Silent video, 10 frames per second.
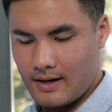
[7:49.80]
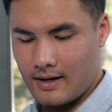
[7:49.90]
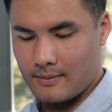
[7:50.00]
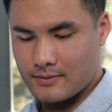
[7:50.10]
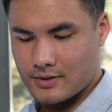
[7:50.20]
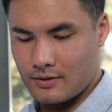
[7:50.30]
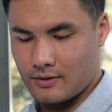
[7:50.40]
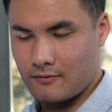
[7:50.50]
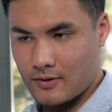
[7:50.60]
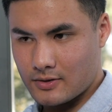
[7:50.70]
Um. So
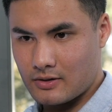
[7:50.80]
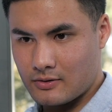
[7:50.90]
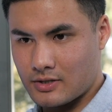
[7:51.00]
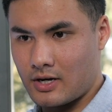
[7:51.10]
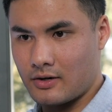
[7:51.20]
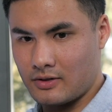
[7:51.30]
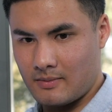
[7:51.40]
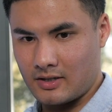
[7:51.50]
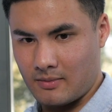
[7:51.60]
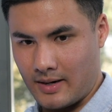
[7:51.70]
the first one was talking with
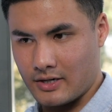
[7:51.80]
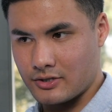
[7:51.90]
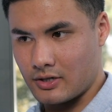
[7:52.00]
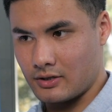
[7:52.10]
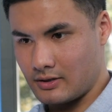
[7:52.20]
about the manager.